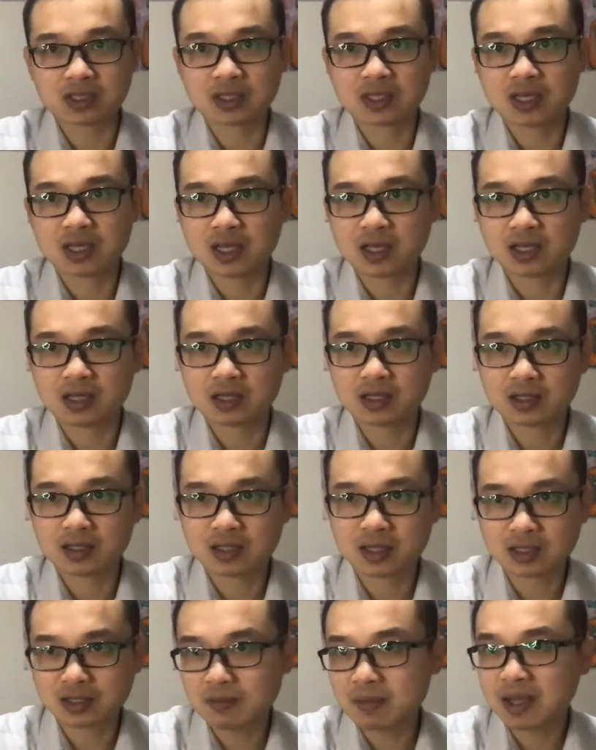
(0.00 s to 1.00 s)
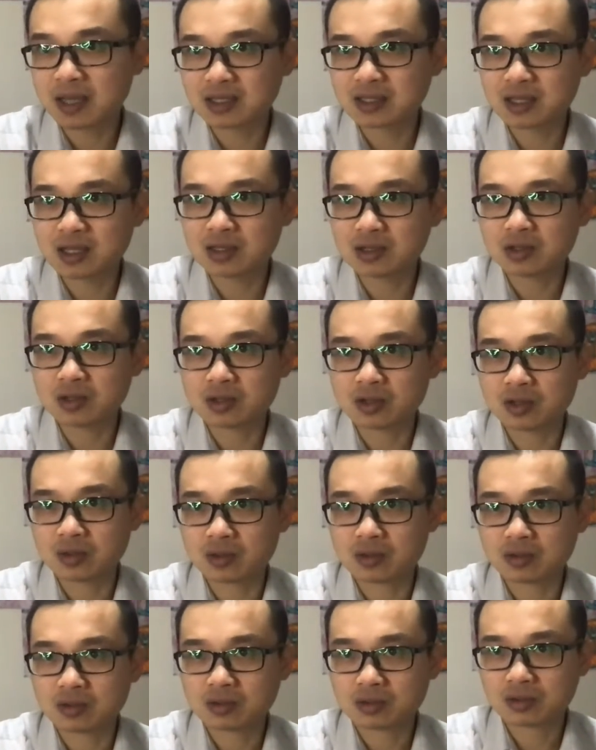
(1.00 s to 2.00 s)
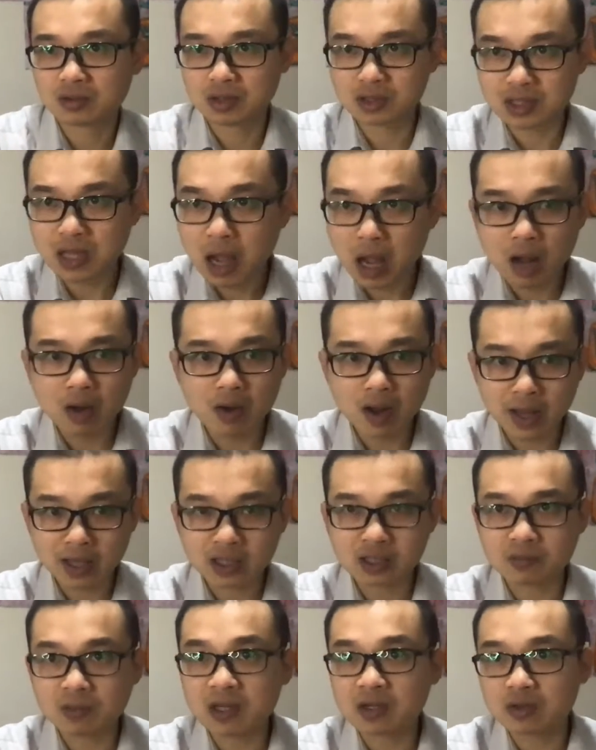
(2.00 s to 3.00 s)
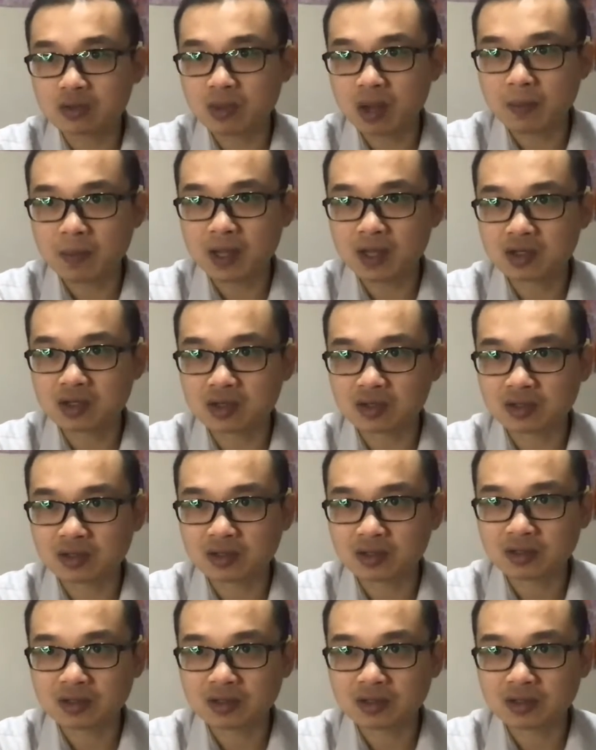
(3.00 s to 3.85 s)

in here, does it make sense to you? This is how I explain to my patient.